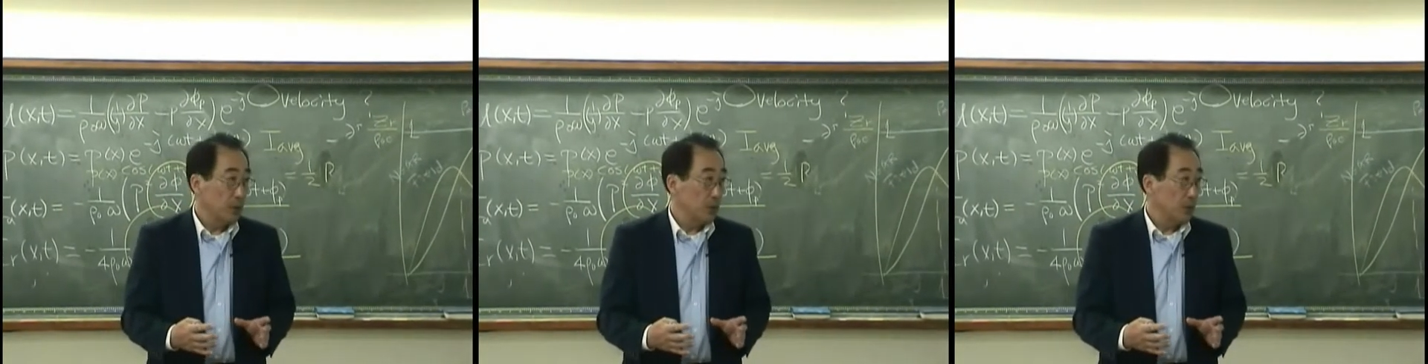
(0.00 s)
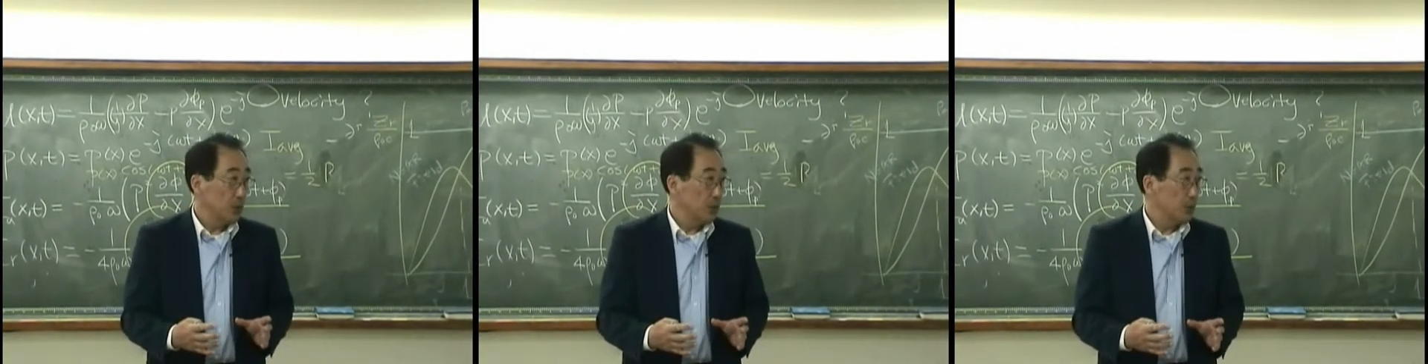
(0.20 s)

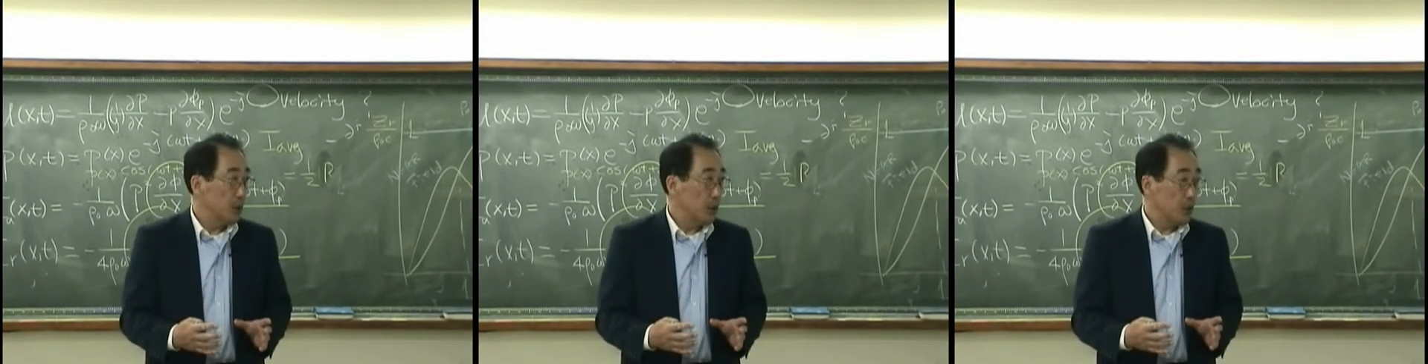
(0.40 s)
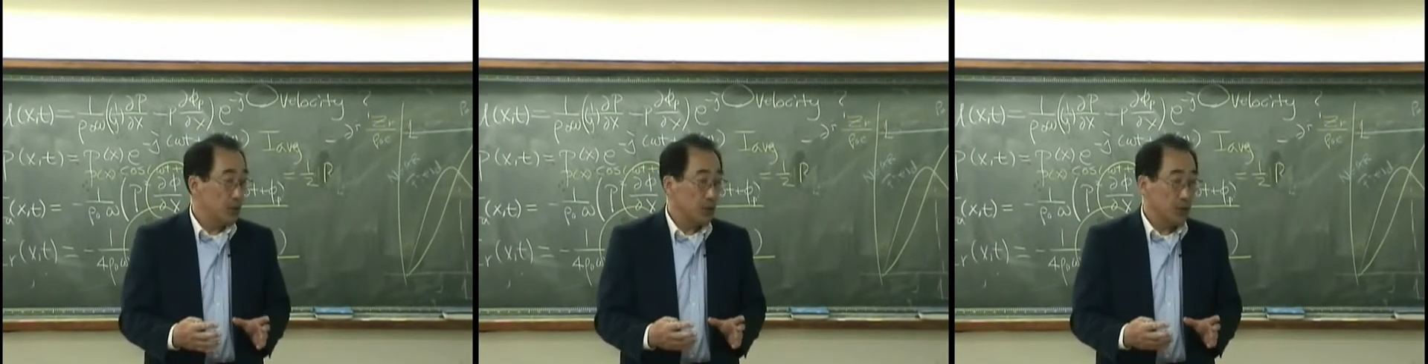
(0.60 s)
do you
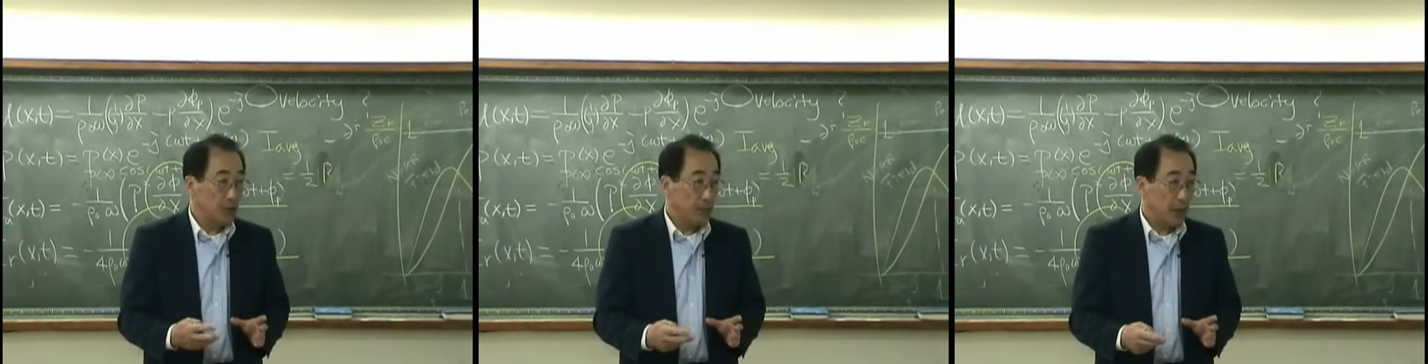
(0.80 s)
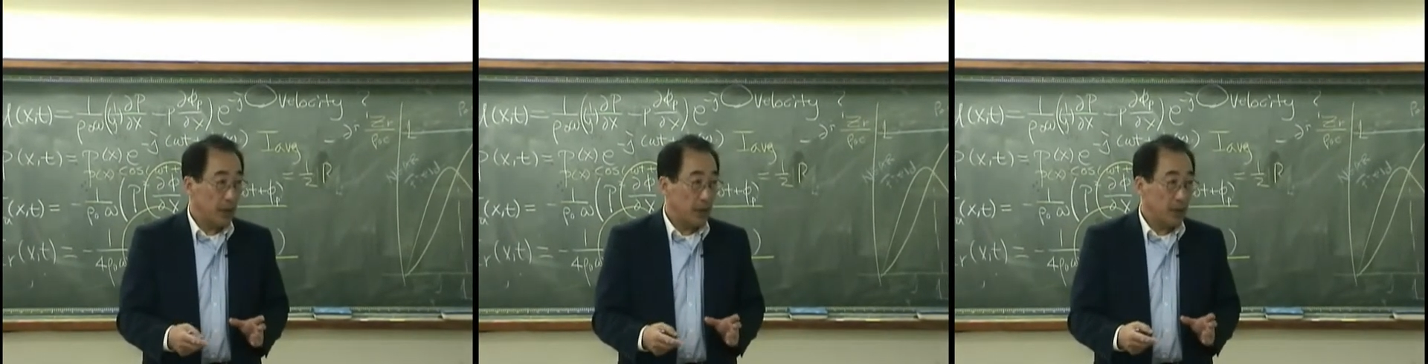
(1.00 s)
want to
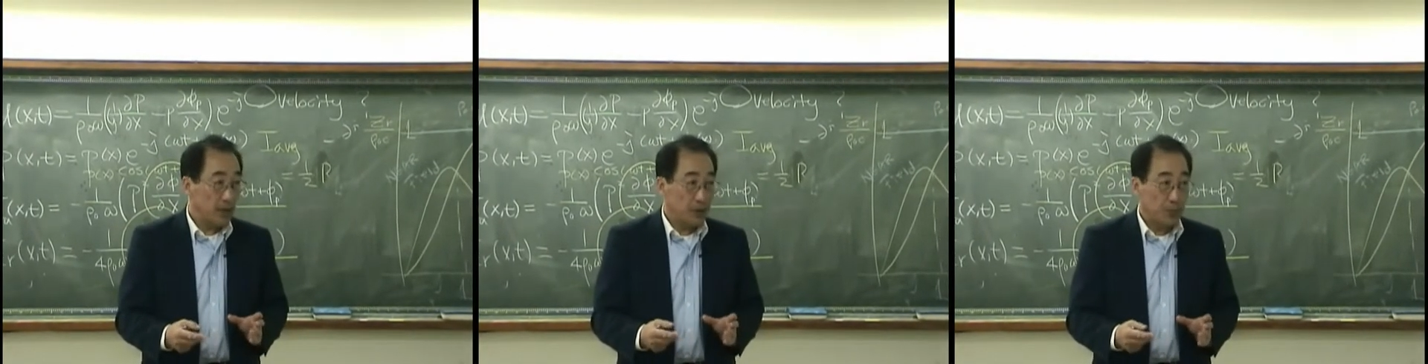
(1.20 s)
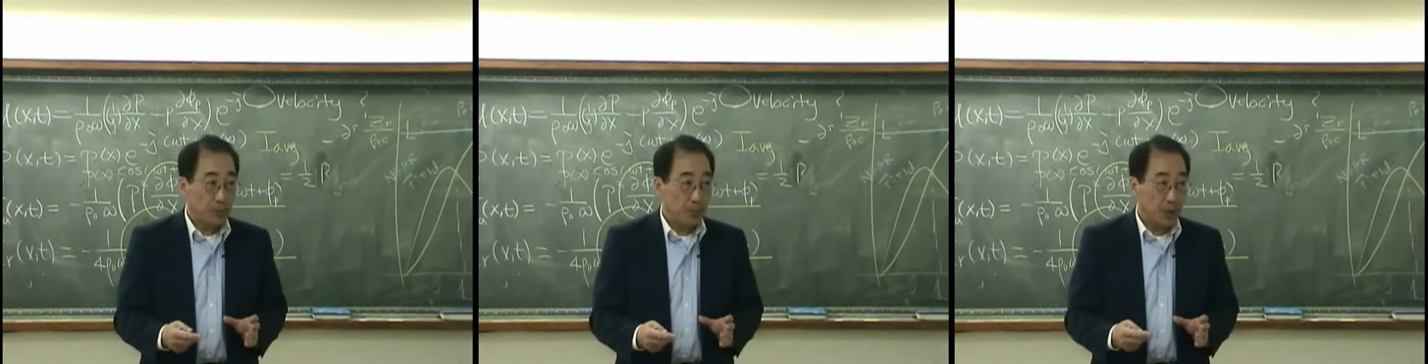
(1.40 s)
make a
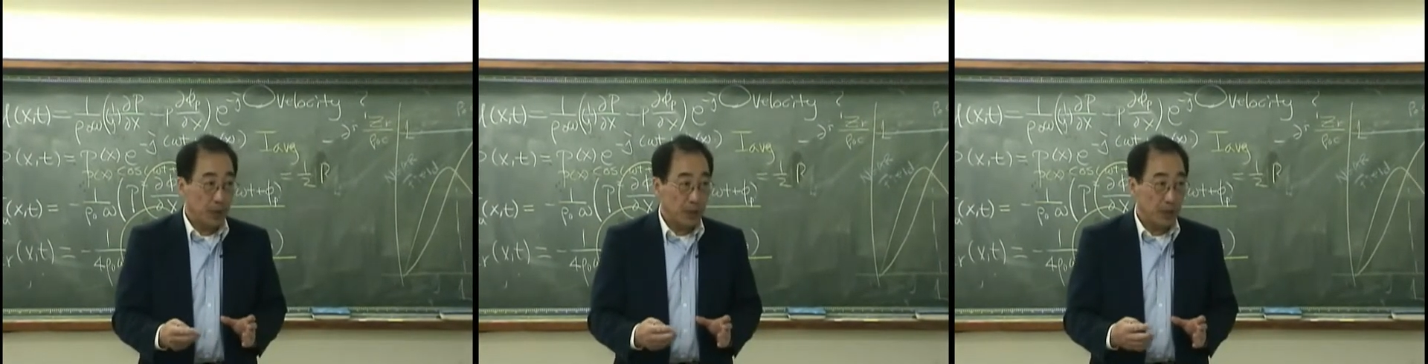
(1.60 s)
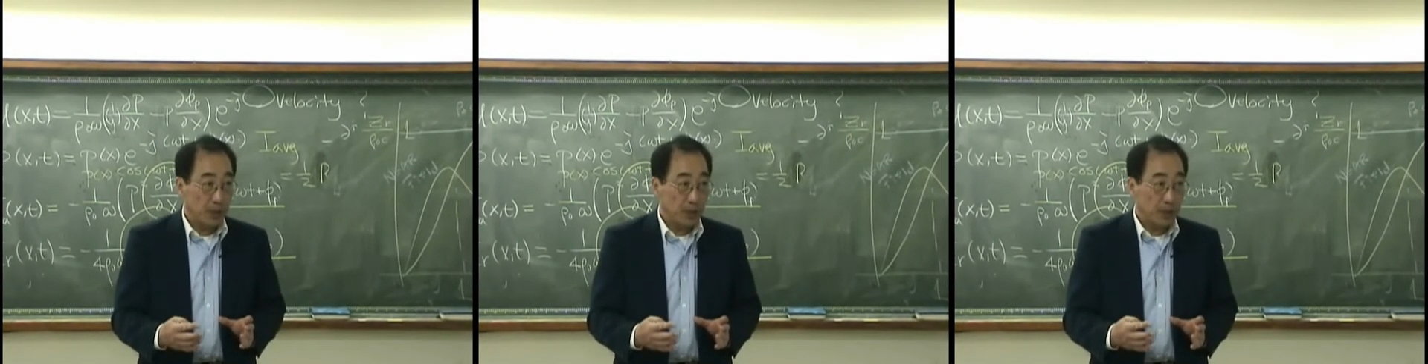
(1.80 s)

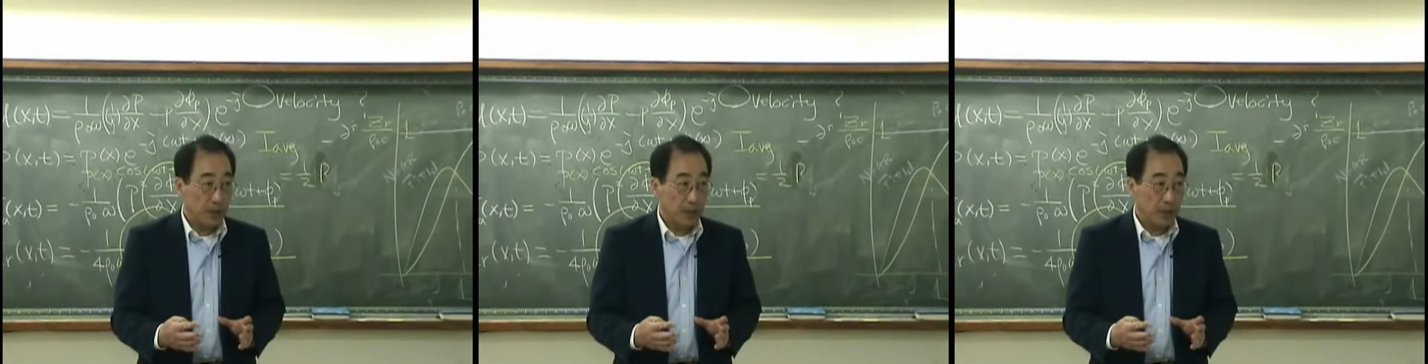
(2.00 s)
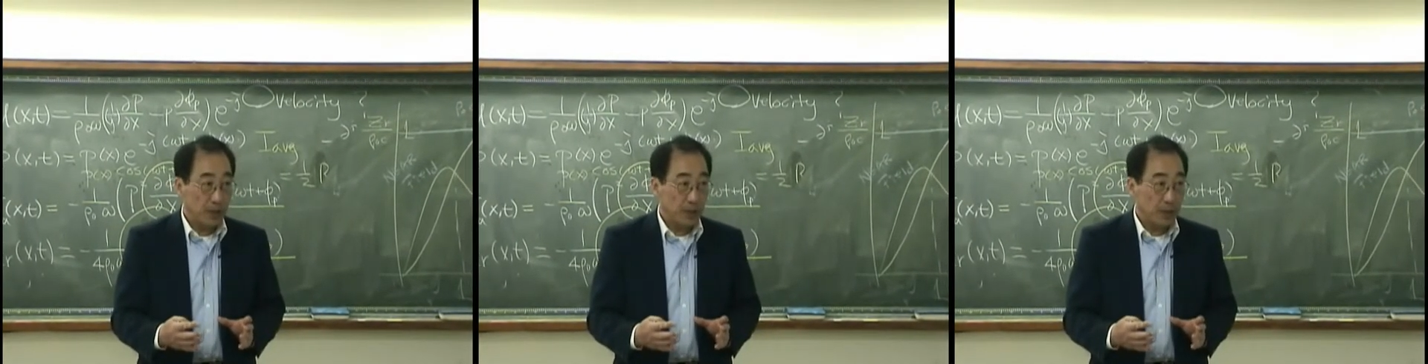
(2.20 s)

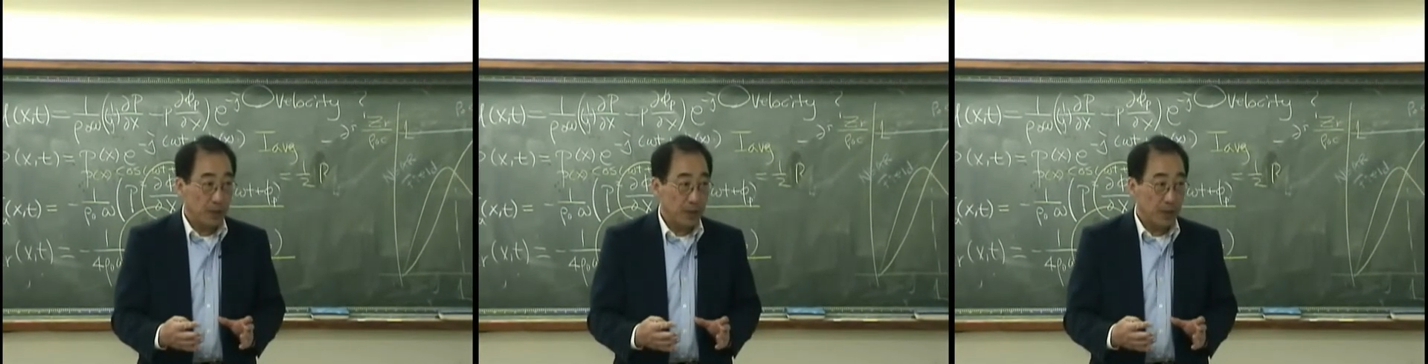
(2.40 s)
speaker